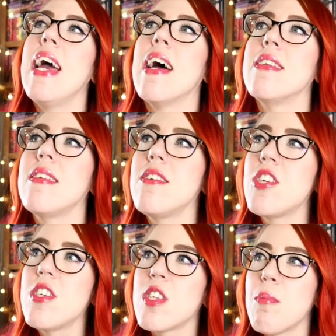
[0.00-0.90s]
And
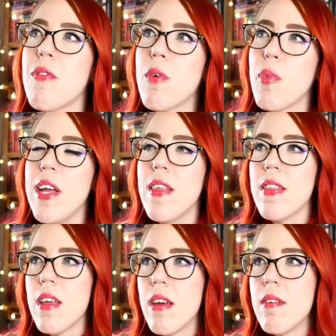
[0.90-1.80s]
just some of the way
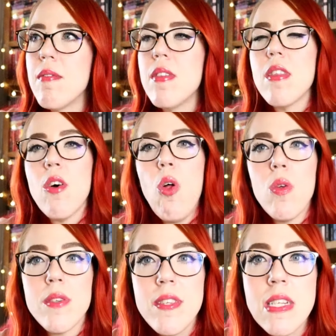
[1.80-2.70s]
that the
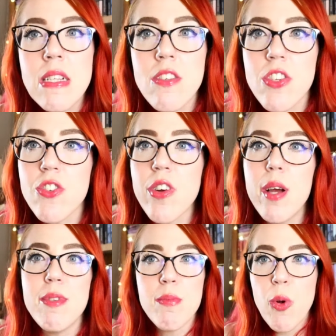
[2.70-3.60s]
whole scenes are
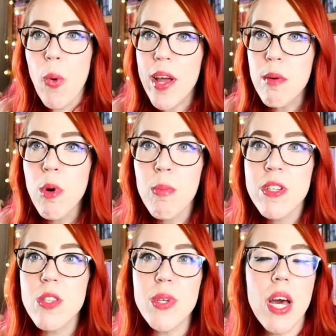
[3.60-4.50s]
described, some quiet
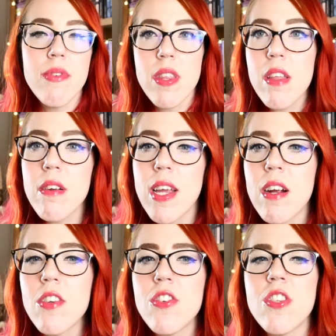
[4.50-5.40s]
moments that we have with other
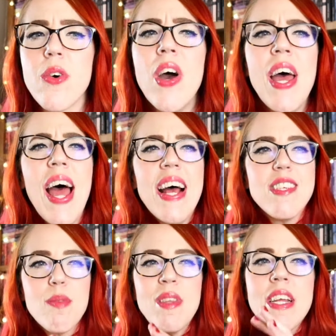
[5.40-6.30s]
characters. So
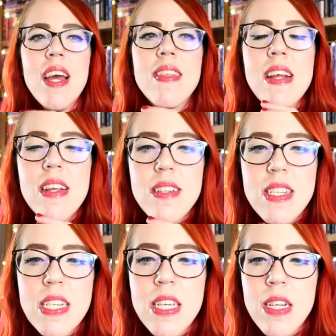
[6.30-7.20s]
something I
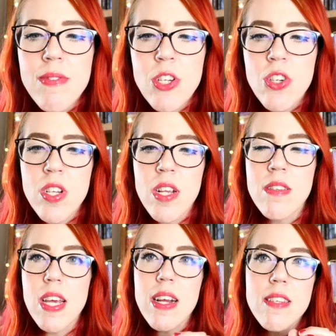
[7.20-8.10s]
think T. Kingfisher
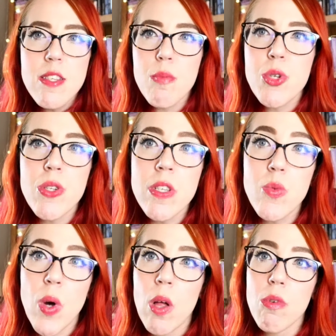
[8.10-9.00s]
does
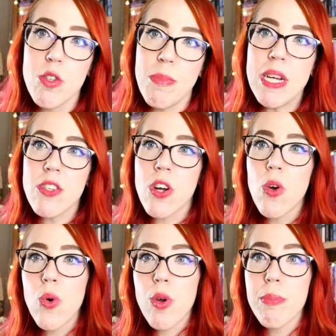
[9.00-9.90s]
exceptionally well, which makes
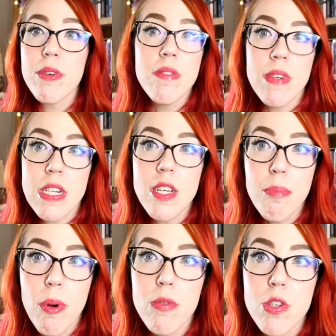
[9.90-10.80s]
her horror books very
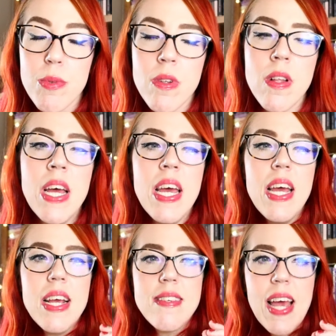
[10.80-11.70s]
approachable,
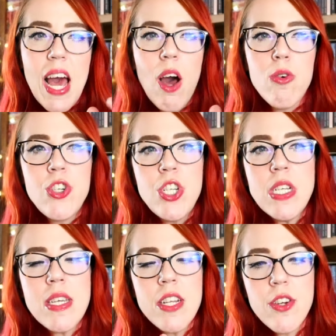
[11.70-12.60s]
is how
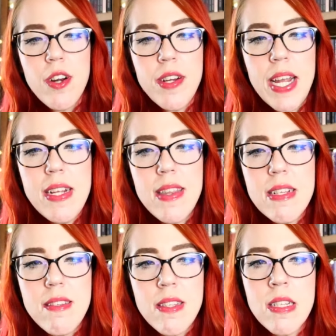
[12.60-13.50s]
she can create
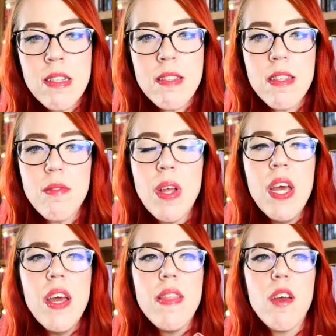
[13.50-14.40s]
these scenes
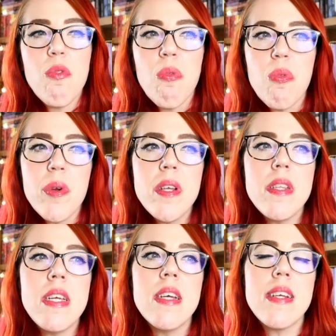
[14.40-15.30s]
that
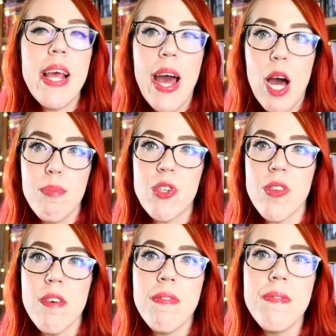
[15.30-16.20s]
really
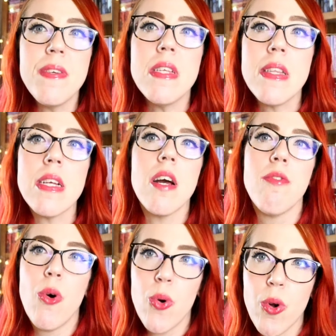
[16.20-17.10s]
capture the feeling
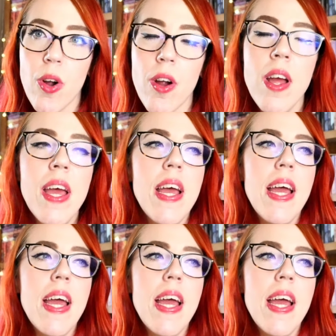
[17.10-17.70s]
of horror.